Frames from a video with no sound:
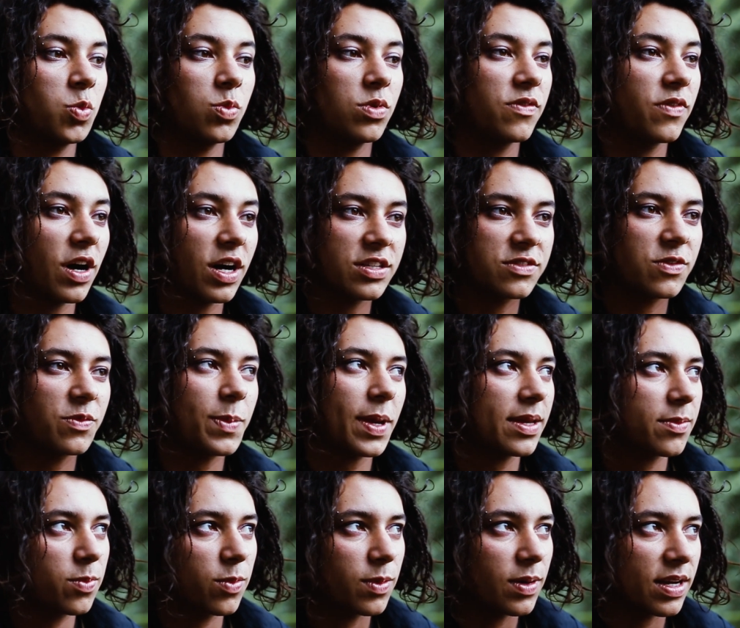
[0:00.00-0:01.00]
We've asked for
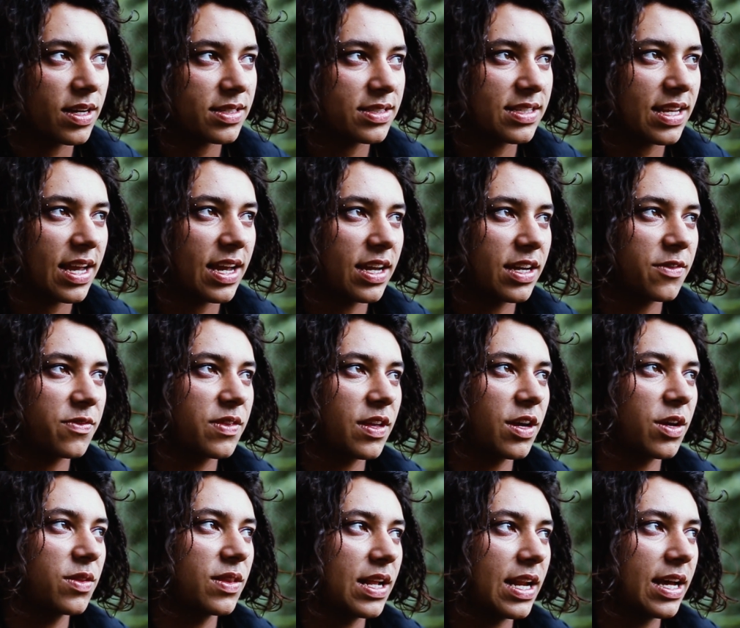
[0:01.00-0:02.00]
paperwork saying if
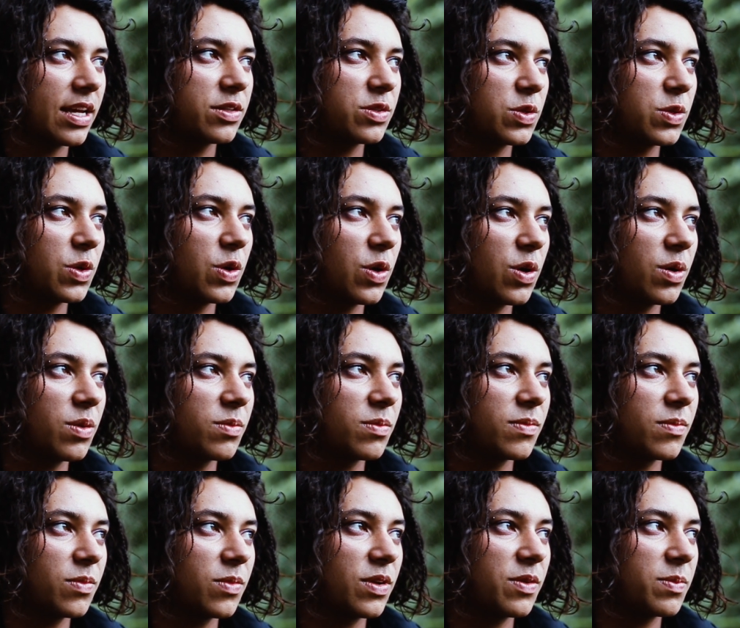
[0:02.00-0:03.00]
they own the land or not.
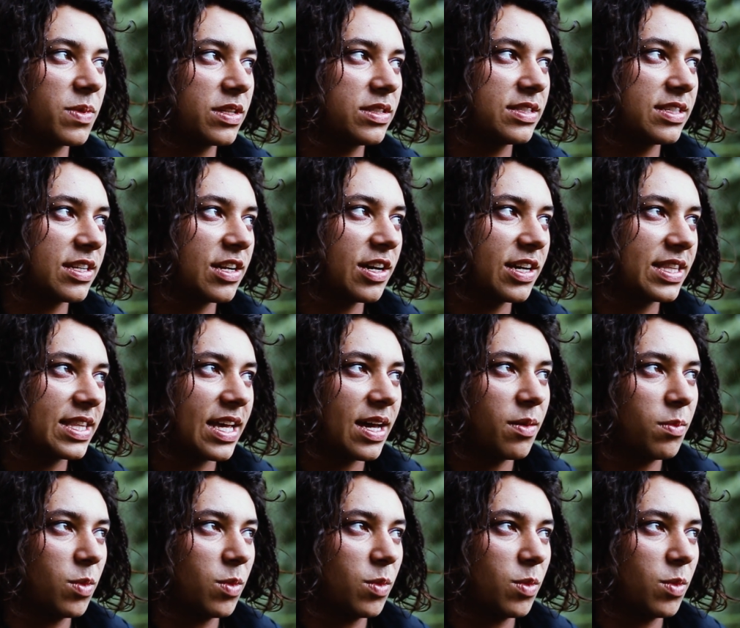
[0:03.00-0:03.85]
We've been denied that